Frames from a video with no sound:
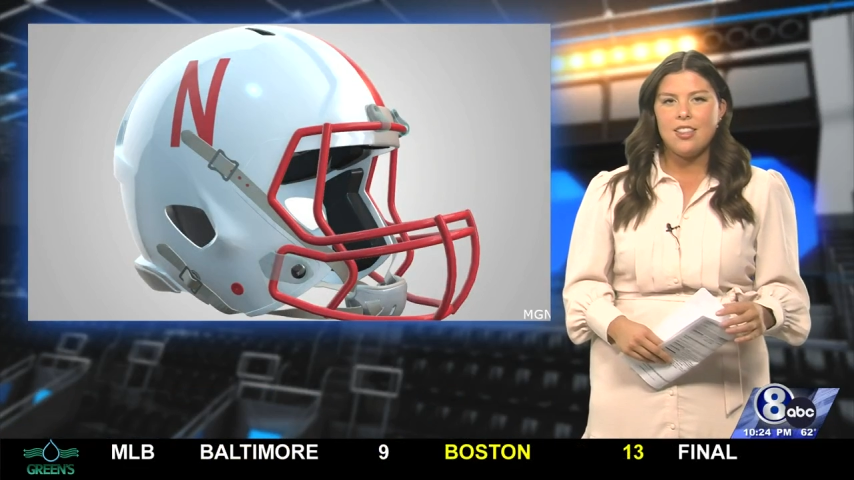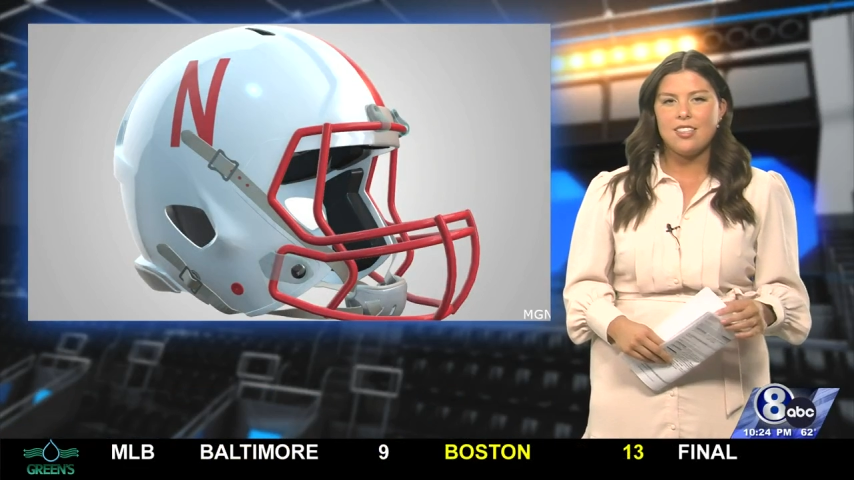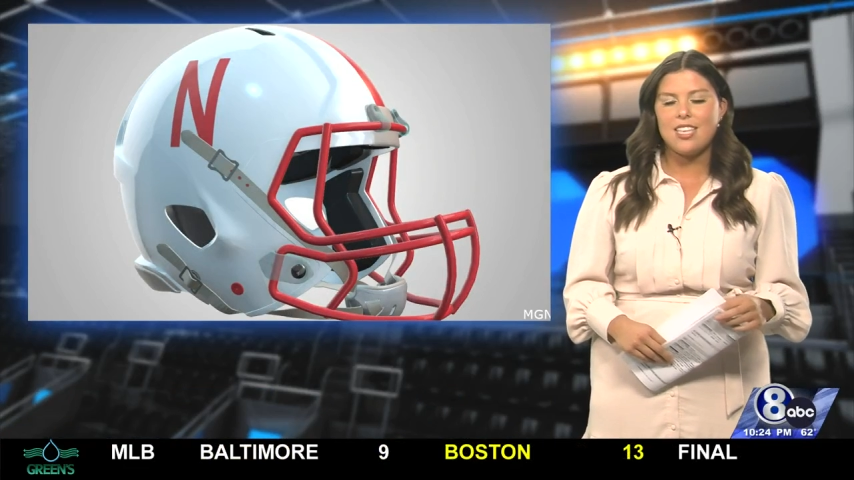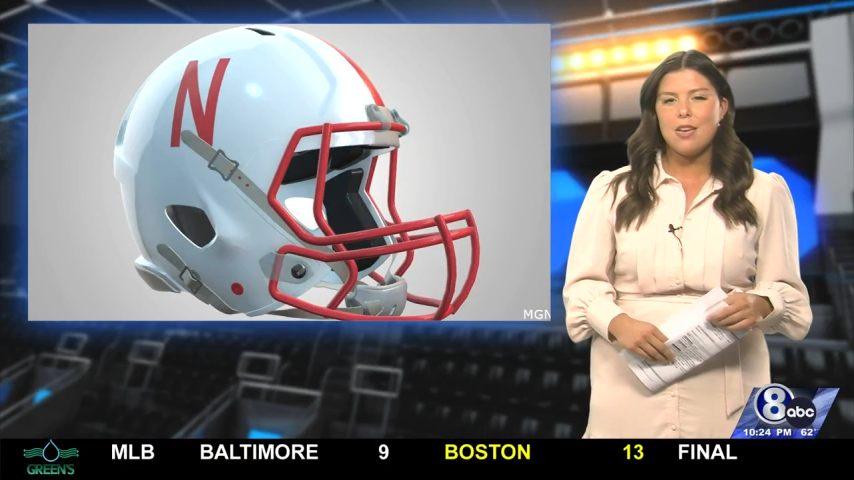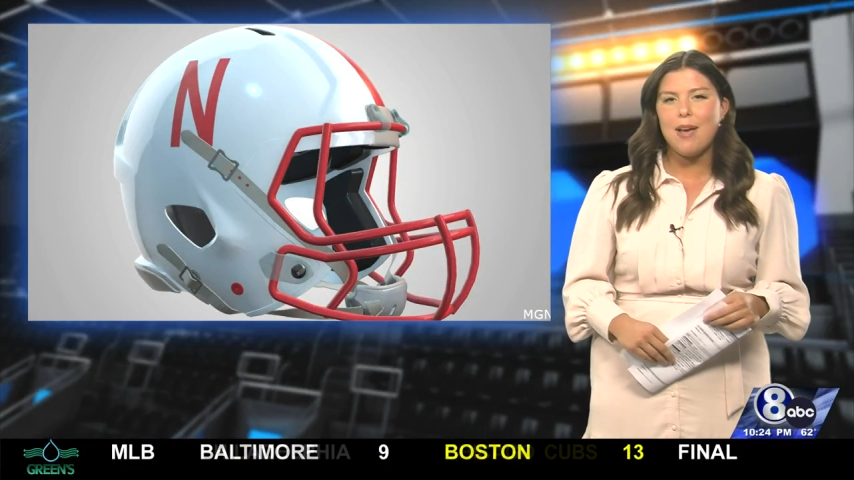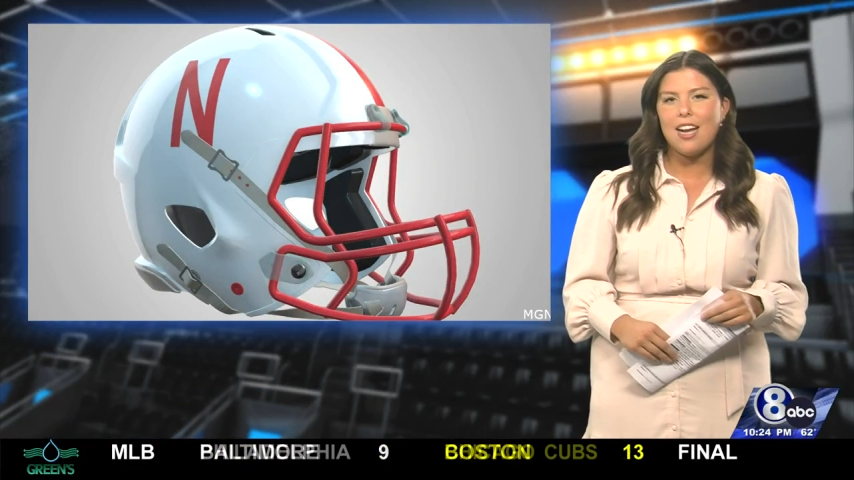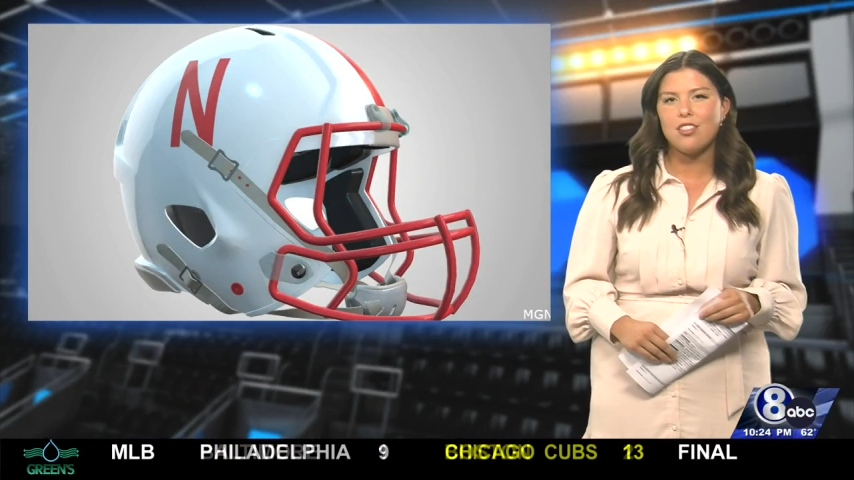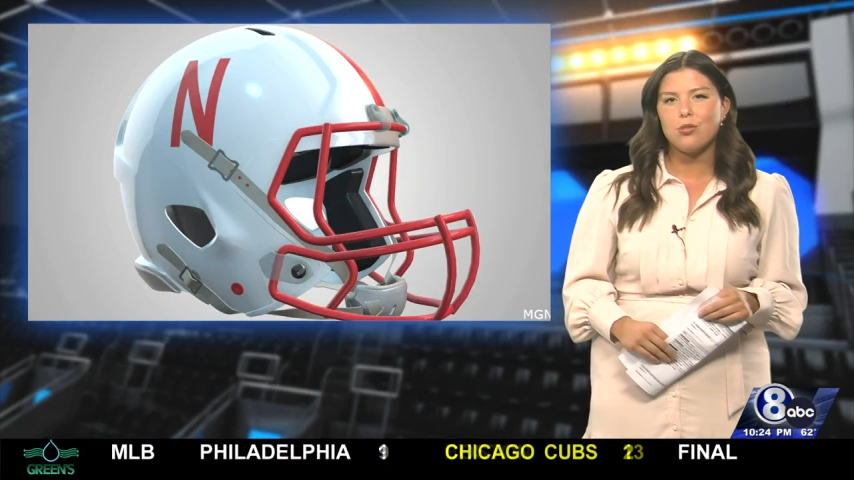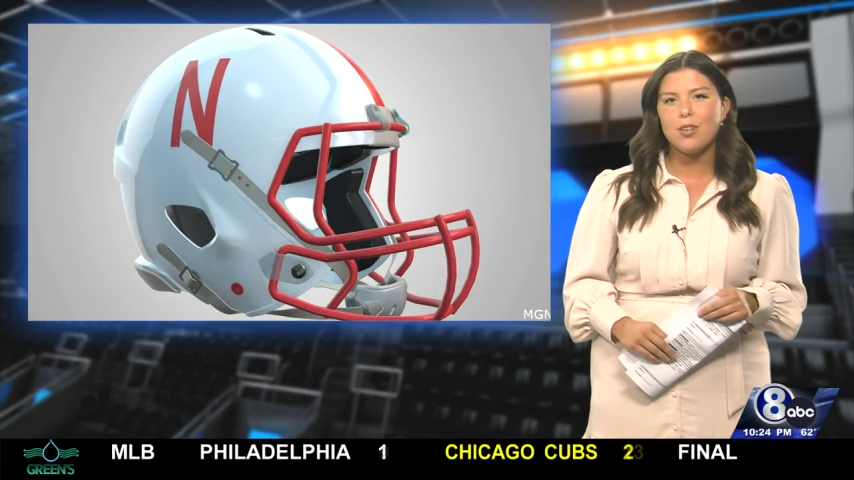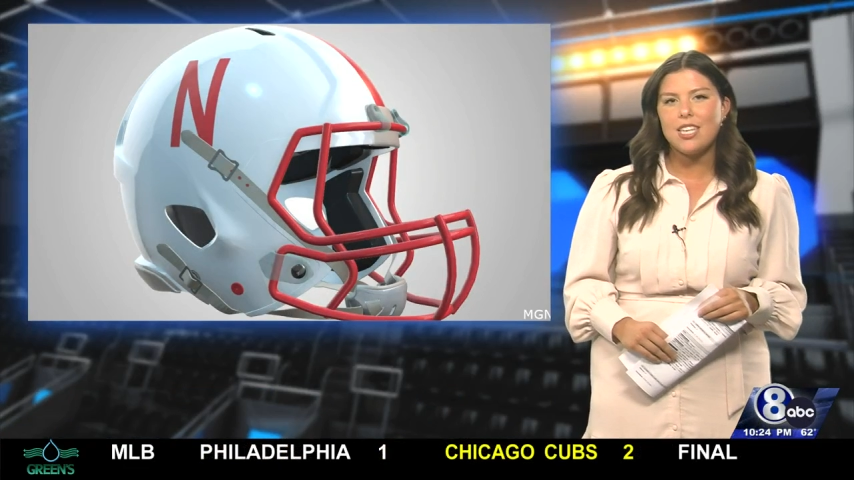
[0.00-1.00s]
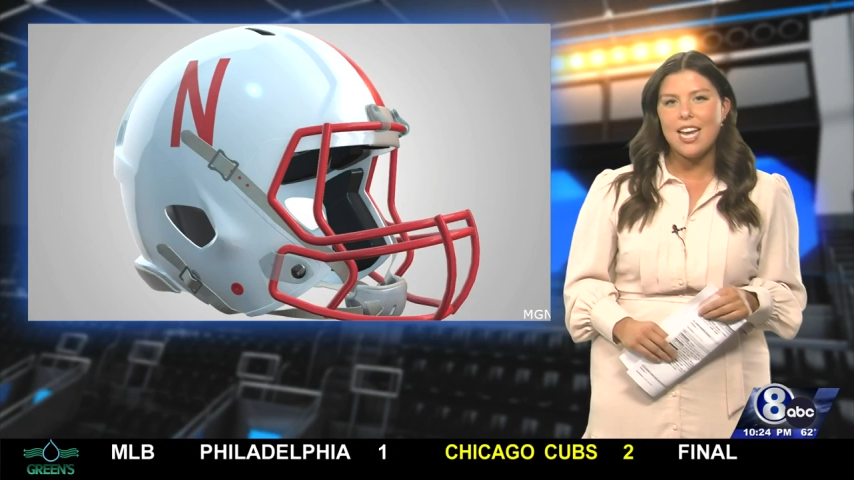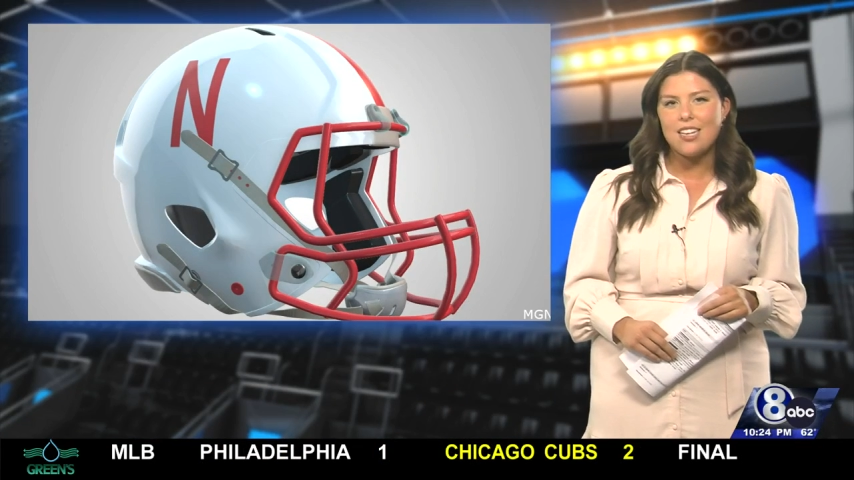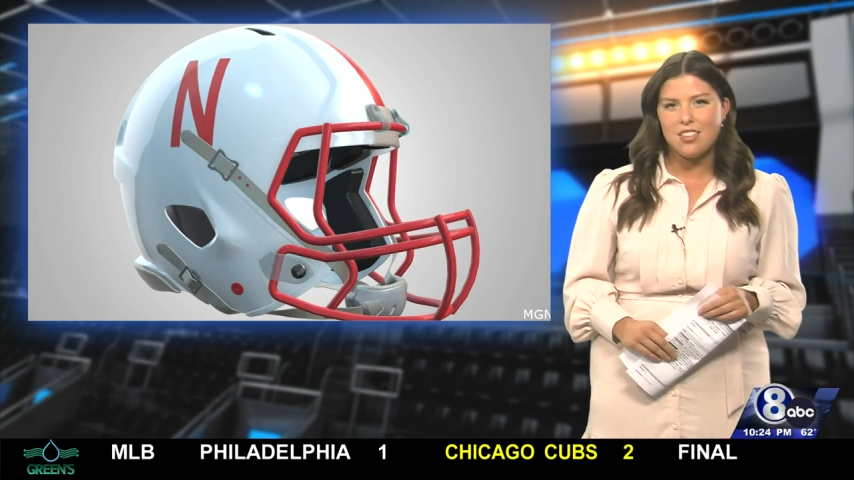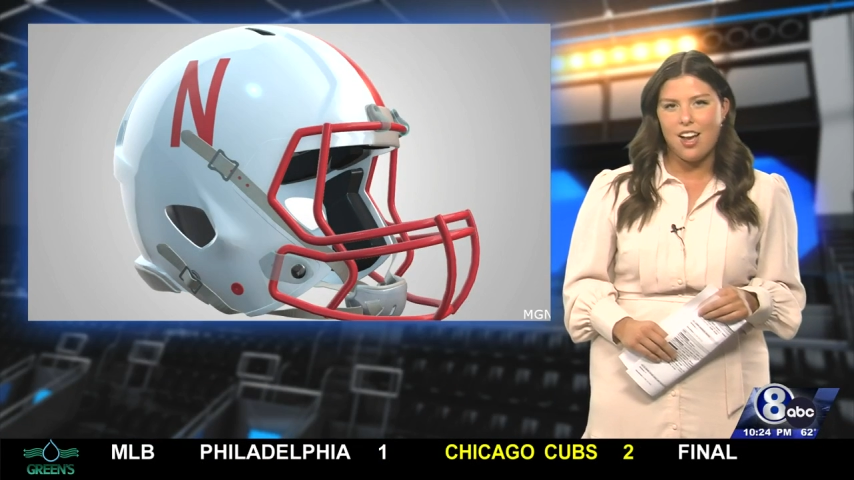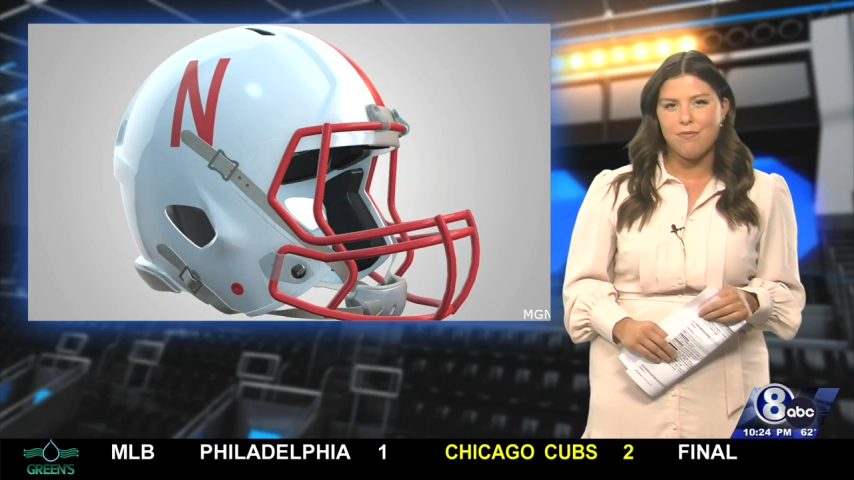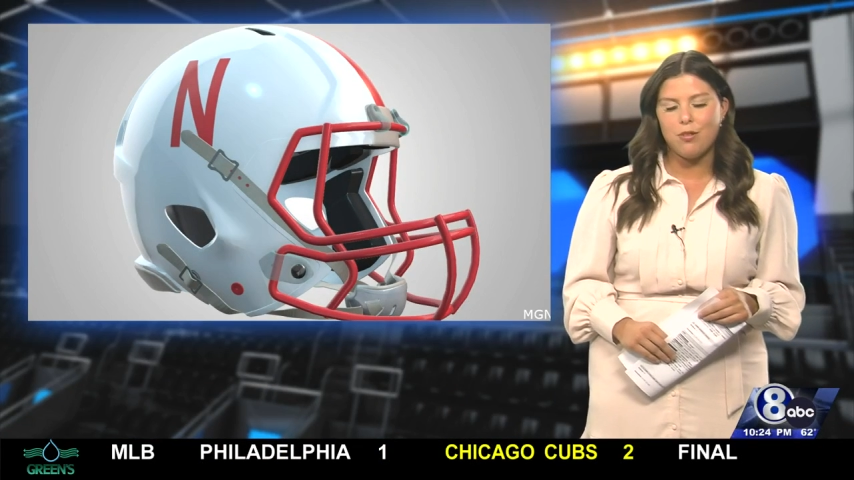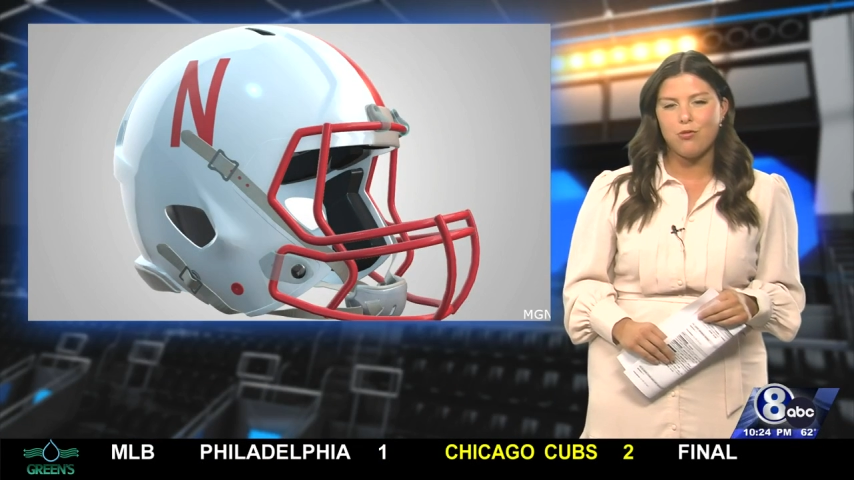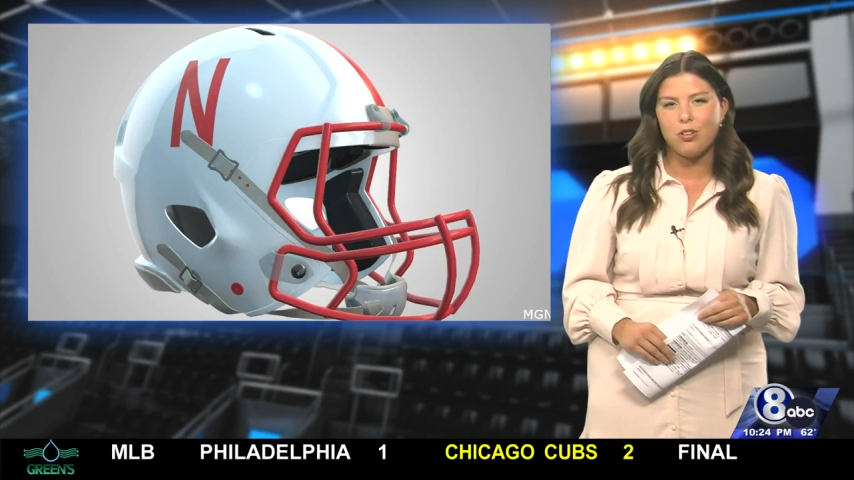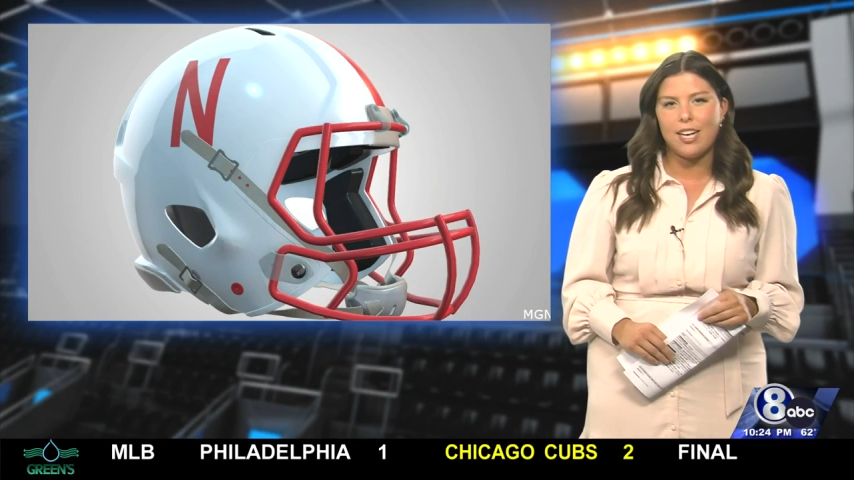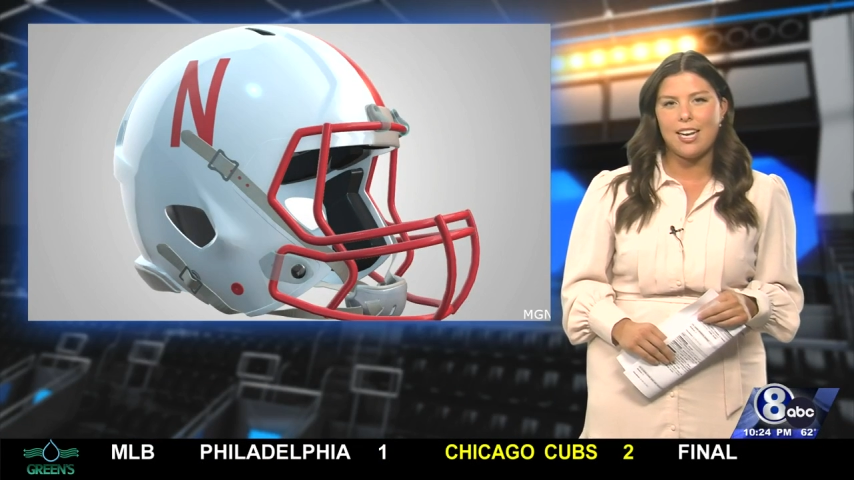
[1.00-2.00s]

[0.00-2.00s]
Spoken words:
the team had 3 days off before